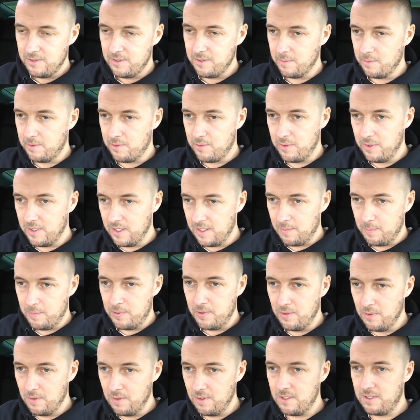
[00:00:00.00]
quick
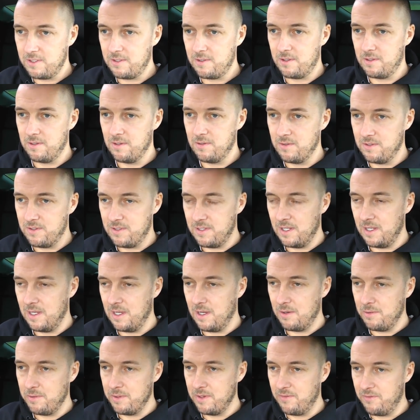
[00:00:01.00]
pulls to see how
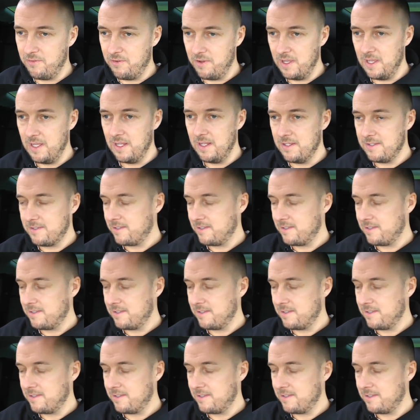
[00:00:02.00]
it feels,